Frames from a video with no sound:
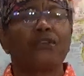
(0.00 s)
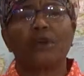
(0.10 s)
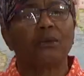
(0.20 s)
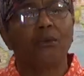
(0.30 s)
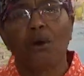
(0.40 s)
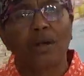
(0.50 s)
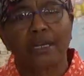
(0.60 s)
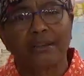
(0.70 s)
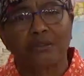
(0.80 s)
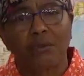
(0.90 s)
started
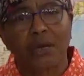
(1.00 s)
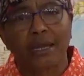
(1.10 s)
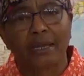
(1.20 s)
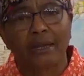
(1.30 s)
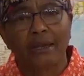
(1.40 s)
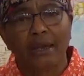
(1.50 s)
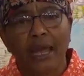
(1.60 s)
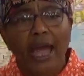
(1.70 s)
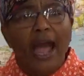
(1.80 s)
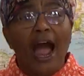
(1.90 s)
walking this way,
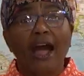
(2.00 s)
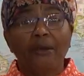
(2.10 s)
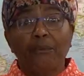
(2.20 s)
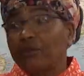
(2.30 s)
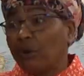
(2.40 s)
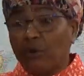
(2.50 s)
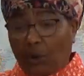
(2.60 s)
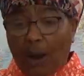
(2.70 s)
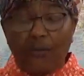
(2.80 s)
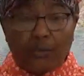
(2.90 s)
I was only
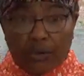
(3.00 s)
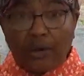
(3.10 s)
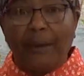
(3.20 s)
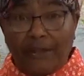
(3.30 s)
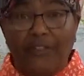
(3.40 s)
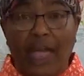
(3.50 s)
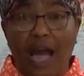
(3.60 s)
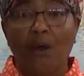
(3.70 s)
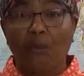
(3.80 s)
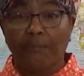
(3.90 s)
I was worried about the
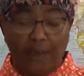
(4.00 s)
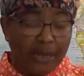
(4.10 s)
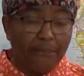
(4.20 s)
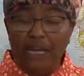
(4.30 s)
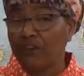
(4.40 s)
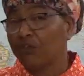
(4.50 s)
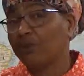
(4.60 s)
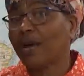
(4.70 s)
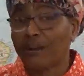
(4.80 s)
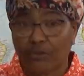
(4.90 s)
outward man making
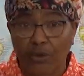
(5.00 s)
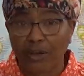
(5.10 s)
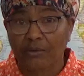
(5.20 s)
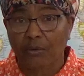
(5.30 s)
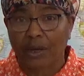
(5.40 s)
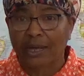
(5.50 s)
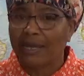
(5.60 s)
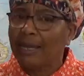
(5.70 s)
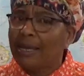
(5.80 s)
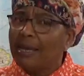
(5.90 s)
sure I dressed right.
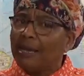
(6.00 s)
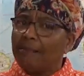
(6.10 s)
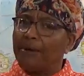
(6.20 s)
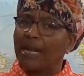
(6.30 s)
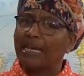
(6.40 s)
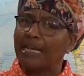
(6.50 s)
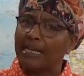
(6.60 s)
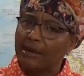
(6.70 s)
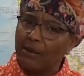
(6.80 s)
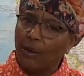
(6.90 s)
But I
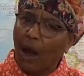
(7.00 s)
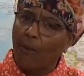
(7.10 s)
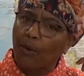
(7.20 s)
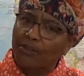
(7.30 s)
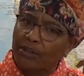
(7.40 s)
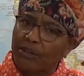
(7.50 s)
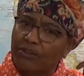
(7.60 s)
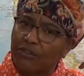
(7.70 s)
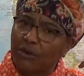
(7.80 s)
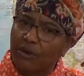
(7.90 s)
didn't I wasn't
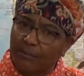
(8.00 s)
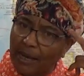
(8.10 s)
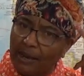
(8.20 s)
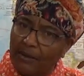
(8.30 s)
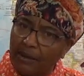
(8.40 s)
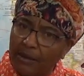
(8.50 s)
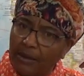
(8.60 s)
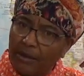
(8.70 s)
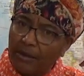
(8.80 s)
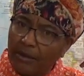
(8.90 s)
concerned about
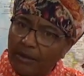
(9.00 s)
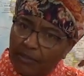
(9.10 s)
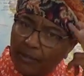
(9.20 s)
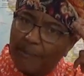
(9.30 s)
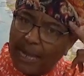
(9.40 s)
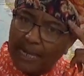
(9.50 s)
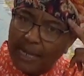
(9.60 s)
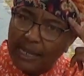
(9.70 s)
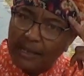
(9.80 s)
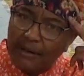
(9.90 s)
the man
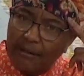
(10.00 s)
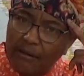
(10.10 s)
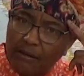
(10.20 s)
here.